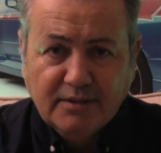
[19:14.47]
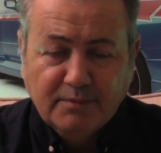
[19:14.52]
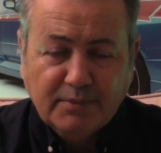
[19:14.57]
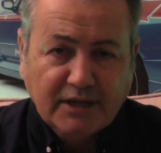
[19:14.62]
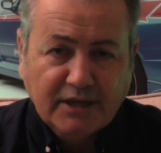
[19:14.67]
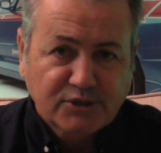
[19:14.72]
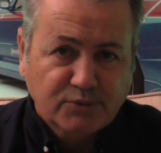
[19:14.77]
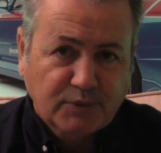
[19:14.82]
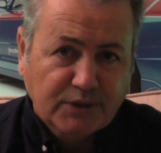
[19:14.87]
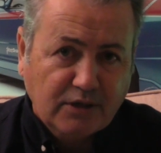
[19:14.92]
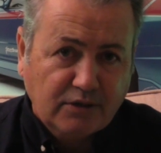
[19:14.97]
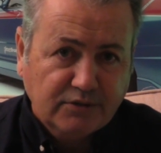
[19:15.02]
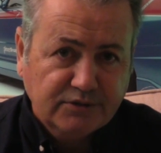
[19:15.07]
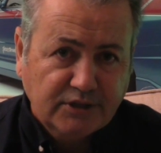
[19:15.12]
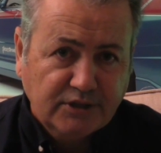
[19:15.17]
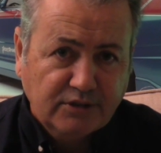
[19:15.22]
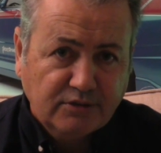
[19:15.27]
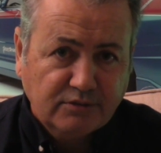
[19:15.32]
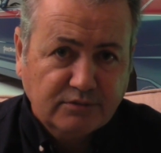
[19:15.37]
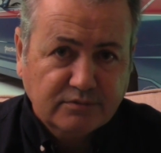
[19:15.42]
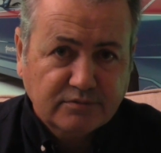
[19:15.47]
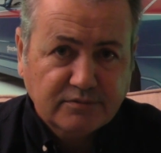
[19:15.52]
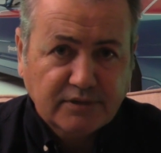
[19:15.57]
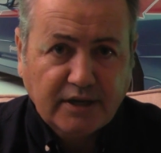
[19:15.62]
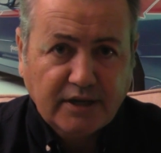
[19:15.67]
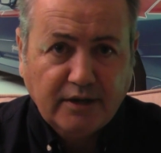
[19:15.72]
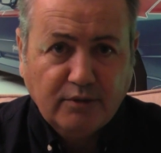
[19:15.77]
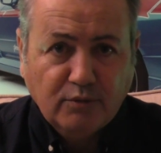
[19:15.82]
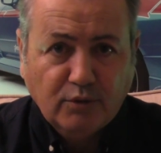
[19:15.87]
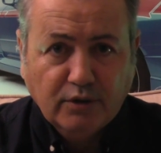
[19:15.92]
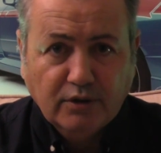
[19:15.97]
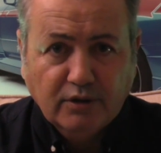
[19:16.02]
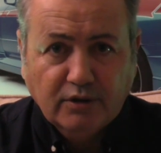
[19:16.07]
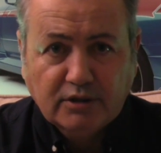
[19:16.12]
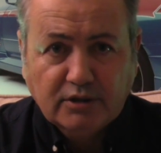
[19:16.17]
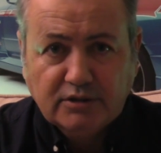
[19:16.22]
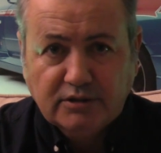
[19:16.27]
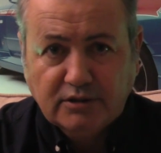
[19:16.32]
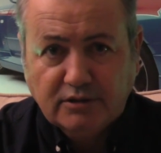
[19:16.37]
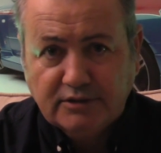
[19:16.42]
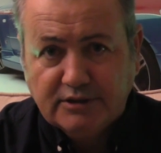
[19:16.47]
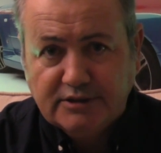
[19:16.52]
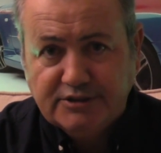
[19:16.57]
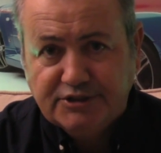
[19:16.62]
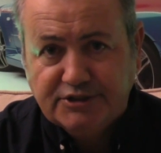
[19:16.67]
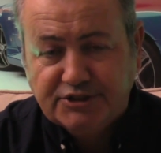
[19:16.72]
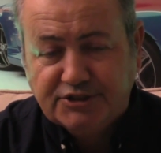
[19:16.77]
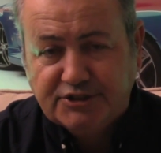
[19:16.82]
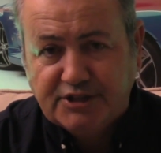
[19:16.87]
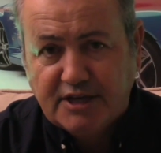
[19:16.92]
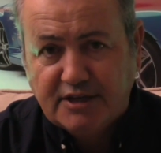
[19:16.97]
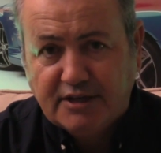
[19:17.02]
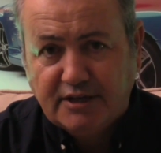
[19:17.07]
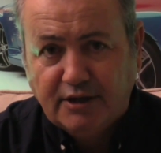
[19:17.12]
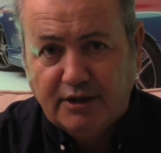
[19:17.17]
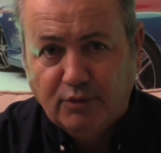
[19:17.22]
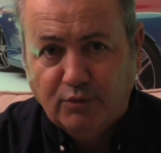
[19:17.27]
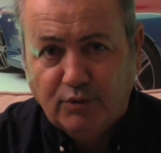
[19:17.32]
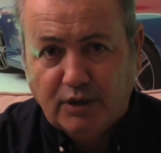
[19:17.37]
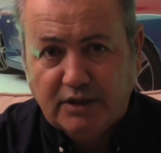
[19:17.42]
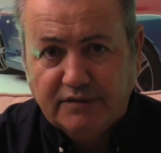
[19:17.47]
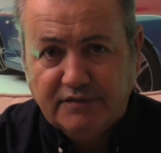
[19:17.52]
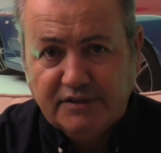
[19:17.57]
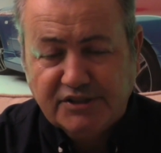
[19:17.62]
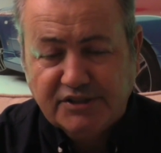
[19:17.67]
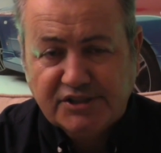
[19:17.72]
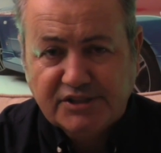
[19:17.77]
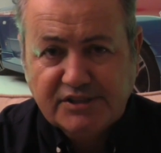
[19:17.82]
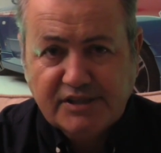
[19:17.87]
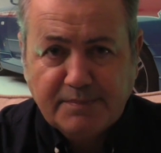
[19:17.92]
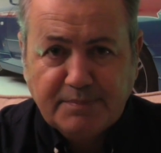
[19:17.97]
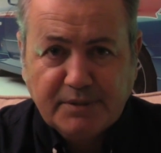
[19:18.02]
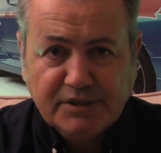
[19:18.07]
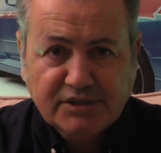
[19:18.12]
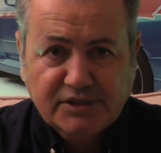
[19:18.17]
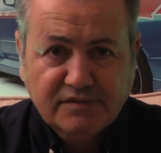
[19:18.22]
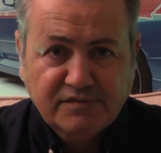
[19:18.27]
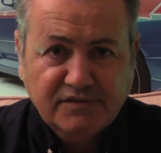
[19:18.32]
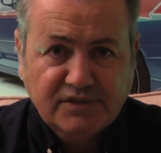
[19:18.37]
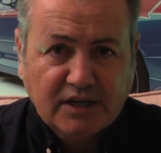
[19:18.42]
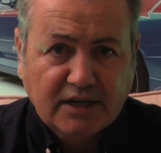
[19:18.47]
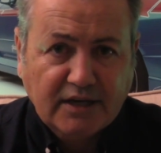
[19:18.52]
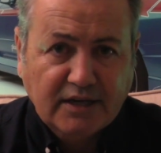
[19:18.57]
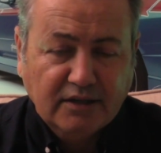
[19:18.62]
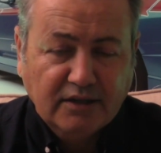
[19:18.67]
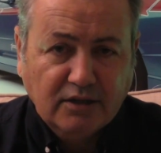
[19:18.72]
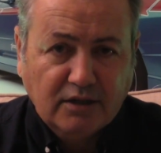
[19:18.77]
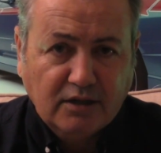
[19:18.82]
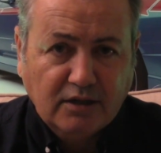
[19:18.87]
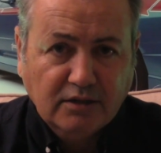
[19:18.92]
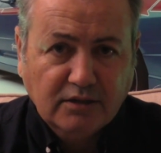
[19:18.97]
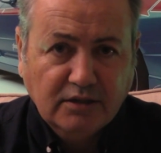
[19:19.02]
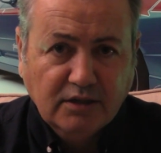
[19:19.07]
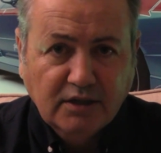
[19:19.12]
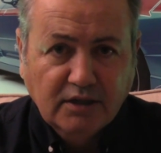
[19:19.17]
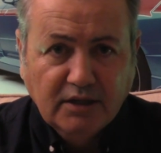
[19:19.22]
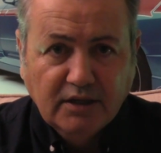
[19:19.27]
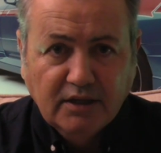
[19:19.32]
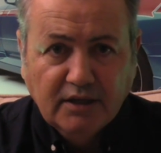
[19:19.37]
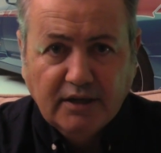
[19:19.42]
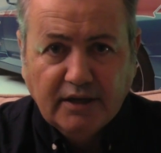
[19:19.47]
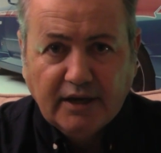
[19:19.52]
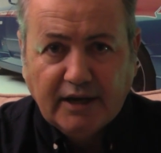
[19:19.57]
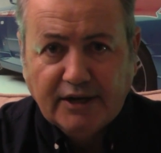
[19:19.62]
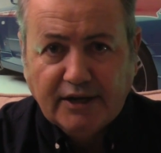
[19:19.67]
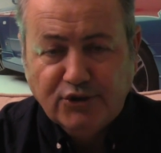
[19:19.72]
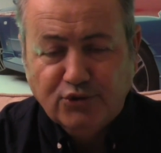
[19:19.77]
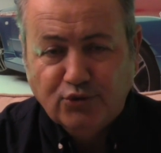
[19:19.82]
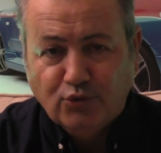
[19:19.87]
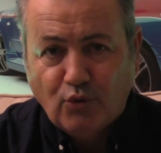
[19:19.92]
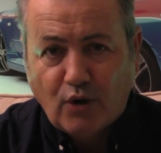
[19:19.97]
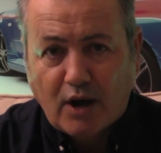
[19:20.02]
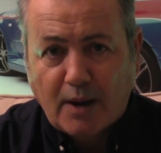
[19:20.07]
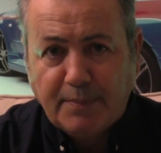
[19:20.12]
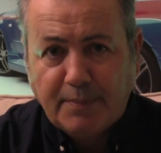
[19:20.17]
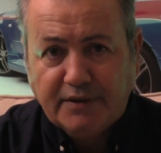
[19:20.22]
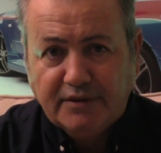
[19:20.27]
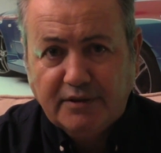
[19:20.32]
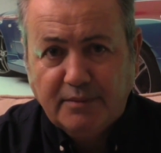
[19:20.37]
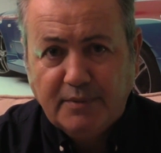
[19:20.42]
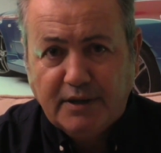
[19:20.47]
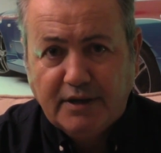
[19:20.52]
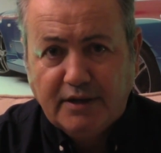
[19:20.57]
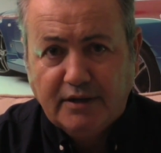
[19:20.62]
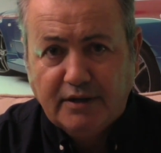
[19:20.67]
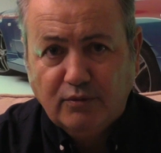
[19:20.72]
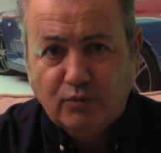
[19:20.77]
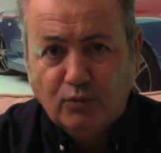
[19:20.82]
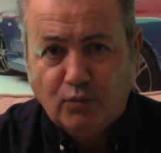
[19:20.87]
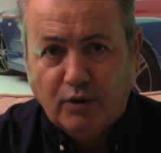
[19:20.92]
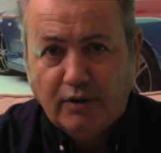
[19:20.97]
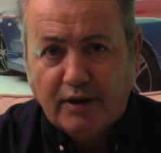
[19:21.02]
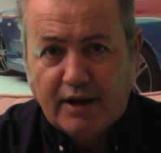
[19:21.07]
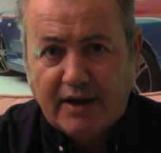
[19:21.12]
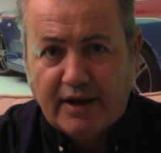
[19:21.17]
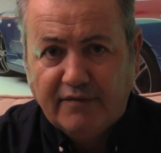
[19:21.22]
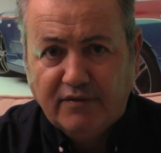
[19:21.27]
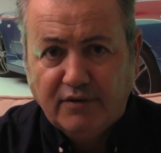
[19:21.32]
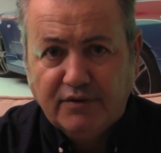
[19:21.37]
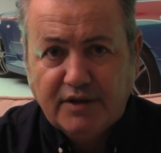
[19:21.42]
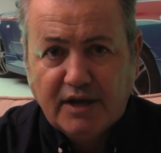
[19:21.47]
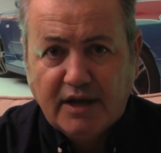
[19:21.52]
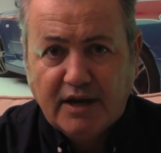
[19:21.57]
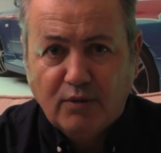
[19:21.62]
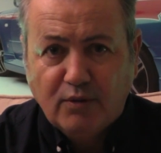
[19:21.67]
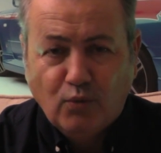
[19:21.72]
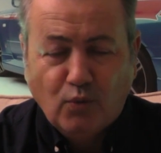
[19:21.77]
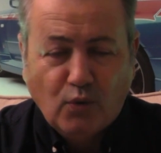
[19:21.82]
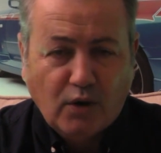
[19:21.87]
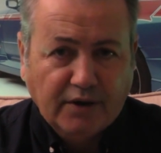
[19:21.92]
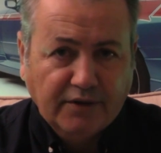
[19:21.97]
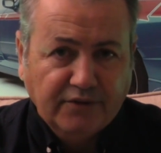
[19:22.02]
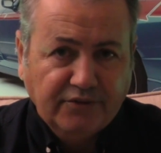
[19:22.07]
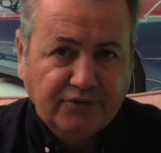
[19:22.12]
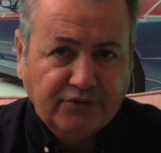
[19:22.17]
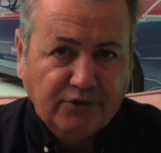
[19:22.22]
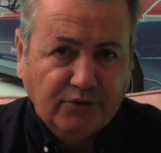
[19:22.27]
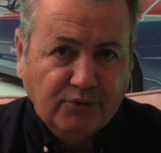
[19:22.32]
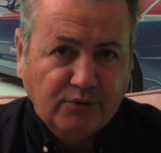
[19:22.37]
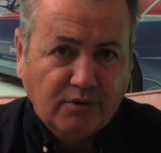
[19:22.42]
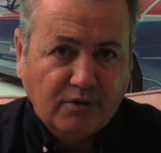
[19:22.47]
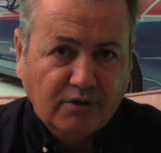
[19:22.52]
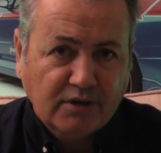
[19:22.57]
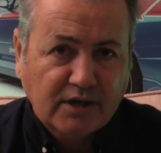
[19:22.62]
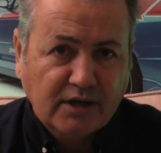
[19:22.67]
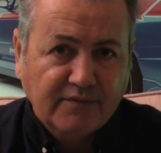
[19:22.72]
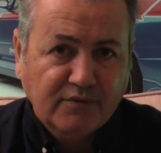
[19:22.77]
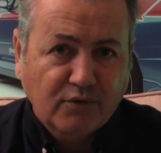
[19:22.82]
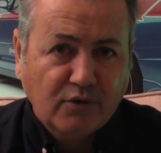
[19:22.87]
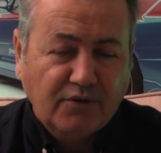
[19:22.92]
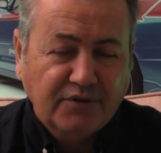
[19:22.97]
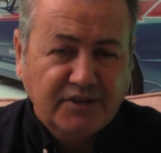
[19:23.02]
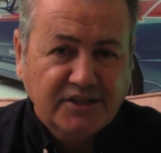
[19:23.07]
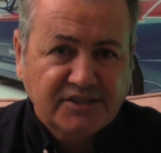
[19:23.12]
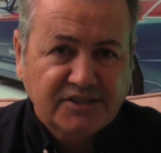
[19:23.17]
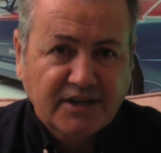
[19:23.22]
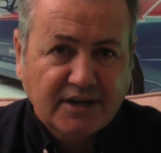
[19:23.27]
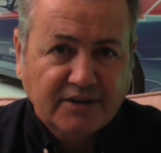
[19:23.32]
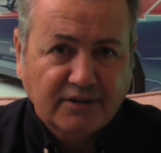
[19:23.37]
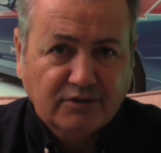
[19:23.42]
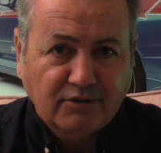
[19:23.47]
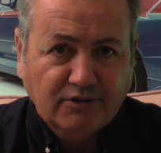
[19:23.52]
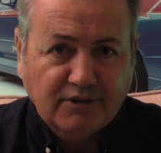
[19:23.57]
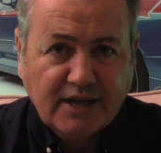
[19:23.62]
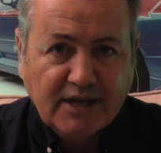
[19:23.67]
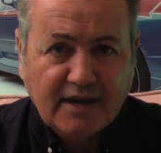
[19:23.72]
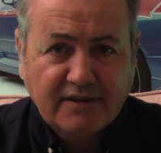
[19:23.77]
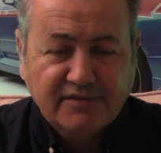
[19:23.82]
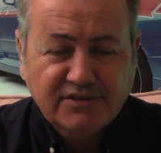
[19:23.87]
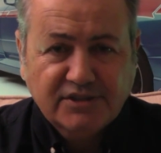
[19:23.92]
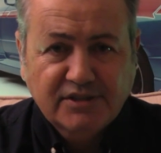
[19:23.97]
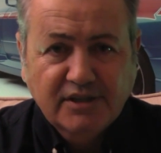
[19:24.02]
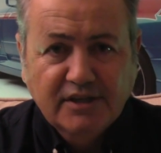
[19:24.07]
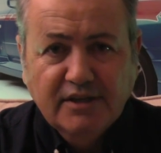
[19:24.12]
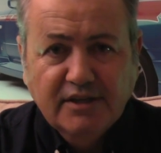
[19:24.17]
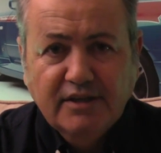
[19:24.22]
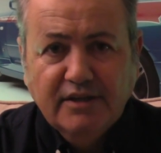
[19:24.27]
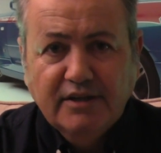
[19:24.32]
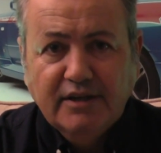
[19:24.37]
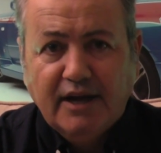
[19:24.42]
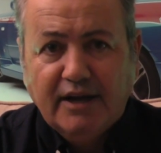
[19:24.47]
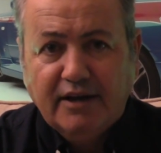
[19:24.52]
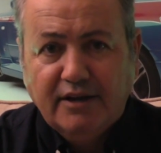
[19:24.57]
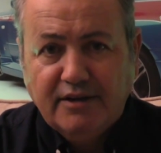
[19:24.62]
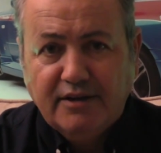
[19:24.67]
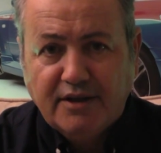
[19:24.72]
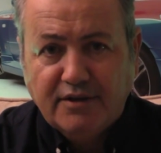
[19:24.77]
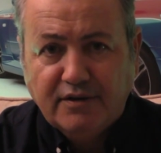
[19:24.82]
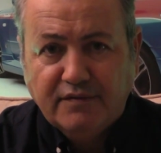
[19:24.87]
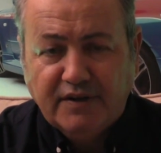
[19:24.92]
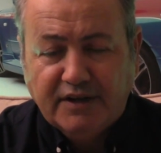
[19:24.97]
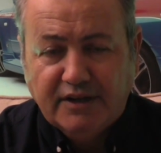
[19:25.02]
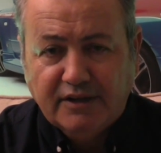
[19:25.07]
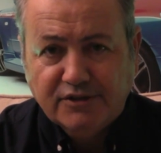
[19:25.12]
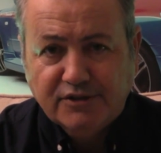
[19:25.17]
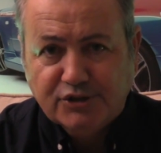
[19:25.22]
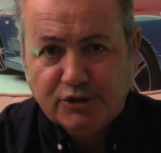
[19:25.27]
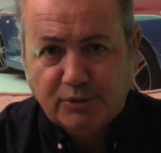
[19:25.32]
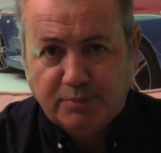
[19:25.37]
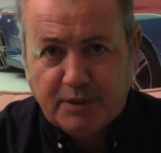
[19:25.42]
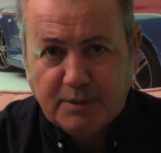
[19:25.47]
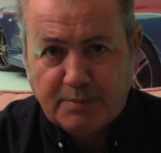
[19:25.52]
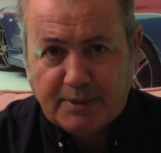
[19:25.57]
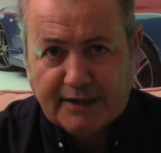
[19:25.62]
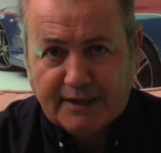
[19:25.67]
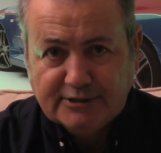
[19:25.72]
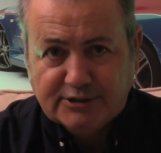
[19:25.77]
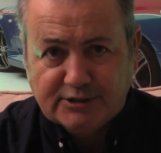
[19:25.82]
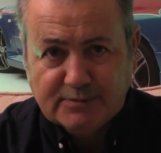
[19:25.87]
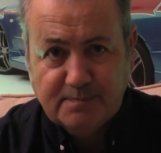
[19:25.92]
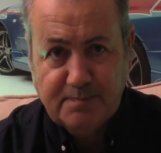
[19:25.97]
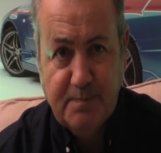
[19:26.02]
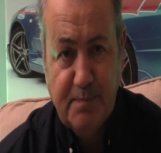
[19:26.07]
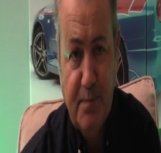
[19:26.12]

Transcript: But as we all know, they were clearly just taking irrelevant snippets of dialogue and dropping them in wherever they wanted to. I'll cover all these technical gaffes in another video, so be patient.